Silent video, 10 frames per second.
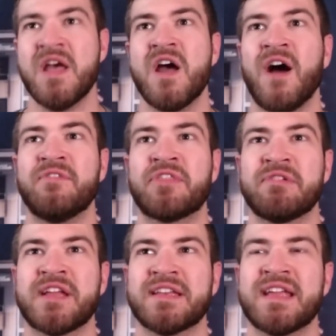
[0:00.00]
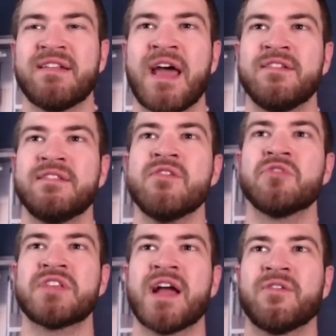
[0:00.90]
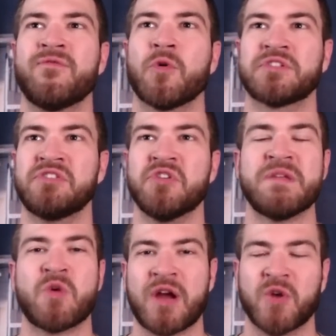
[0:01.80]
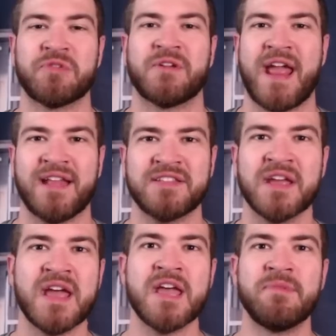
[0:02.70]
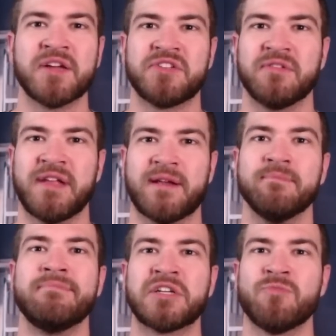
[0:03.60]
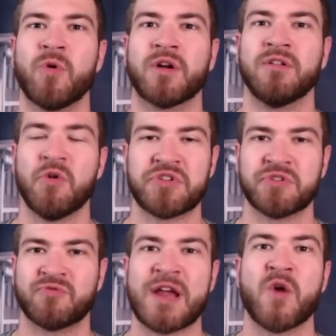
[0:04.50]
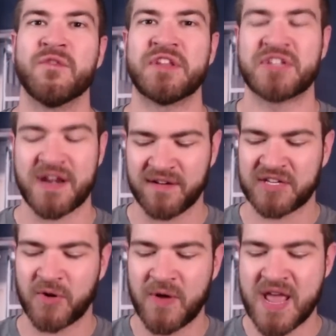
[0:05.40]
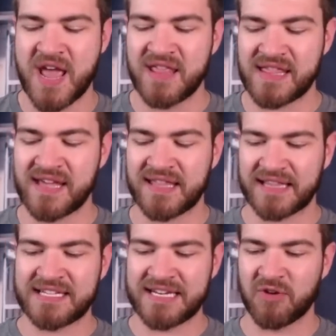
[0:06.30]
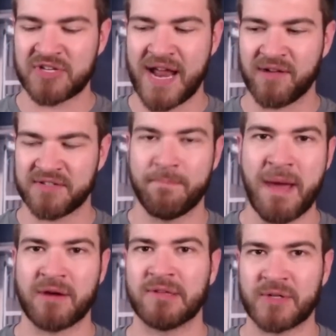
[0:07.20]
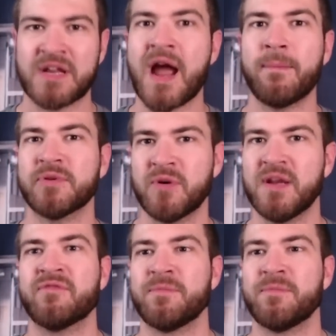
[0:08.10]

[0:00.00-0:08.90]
of the three technique. And nose tackle forces you to be quicker with your hands because you're, like, much more closer right over the center. And so I think they see nose tackle as a better learning opportunity for